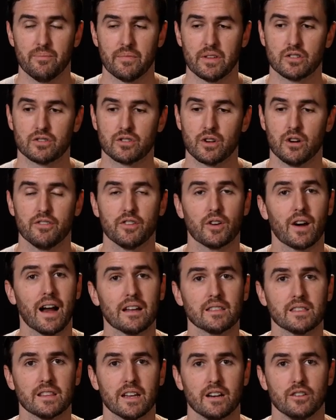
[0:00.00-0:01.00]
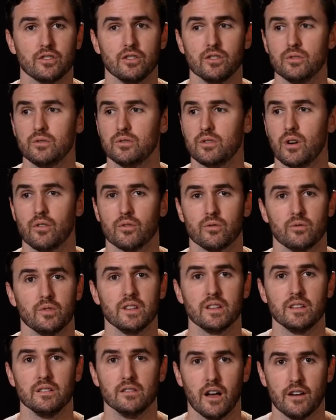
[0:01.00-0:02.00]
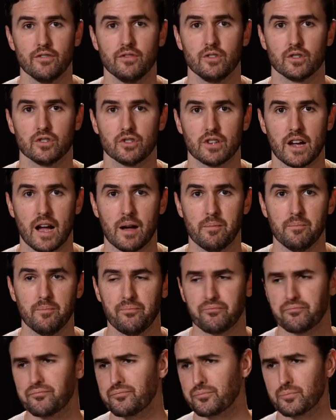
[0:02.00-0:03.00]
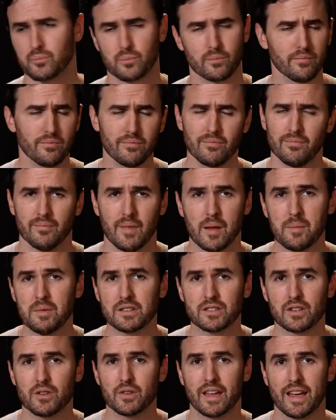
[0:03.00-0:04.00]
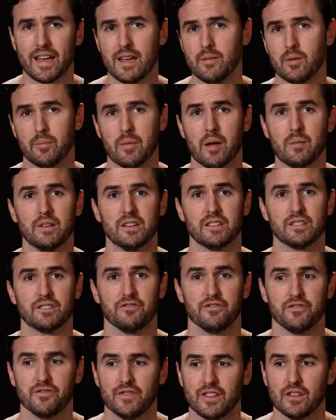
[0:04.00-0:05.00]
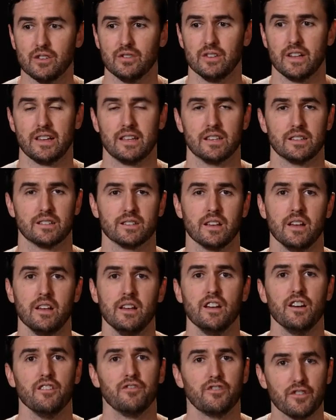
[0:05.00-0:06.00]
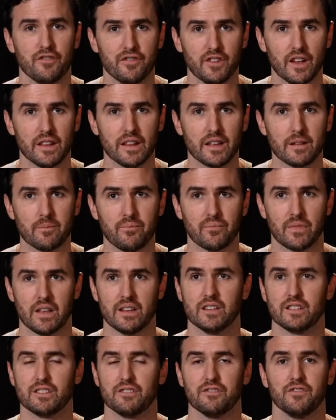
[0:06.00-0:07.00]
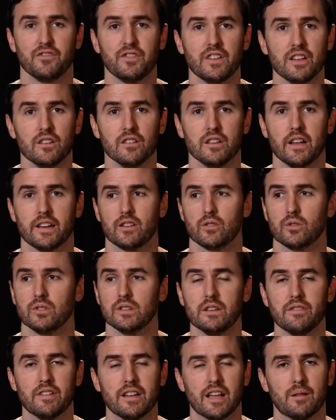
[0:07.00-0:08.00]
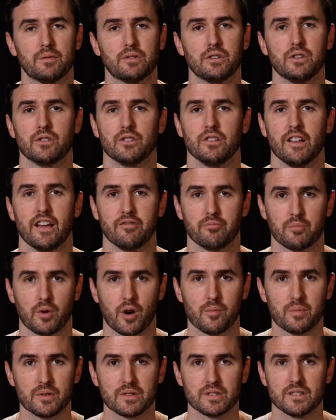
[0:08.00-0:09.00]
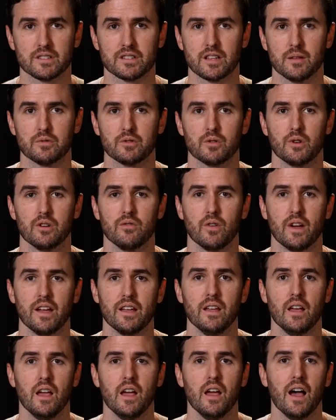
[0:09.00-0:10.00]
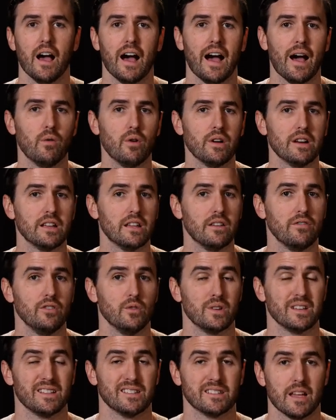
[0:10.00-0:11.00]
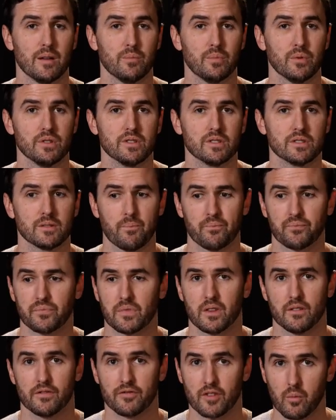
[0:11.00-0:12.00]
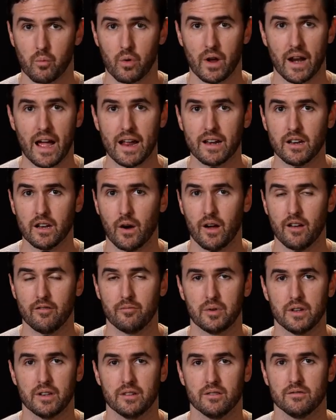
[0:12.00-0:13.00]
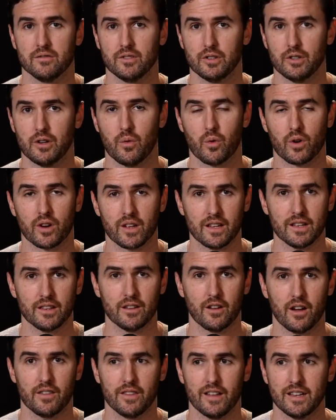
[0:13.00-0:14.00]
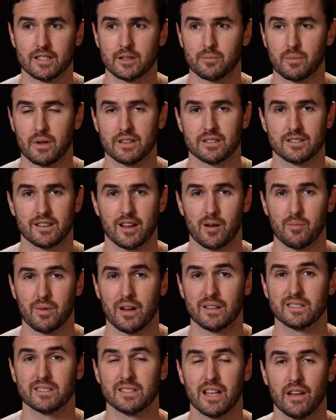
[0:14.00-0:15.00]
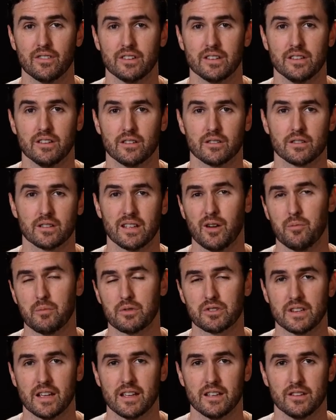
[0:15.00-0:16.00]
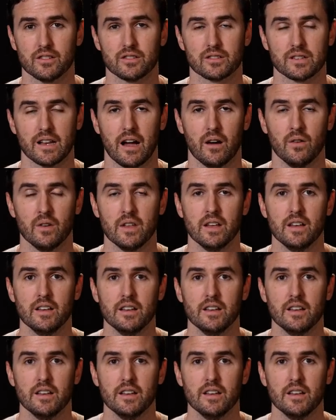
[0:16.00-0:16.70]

And so if you're out there and you don't really love your job, maybe it's okay, but maybe it doesn't feel like it's fulfilling. It doesn't feel like you're living up to your life purpose in some sort of way. I want to give you examples from what I know, I've been, you know, working in the online space now about seven years, almost eight years now.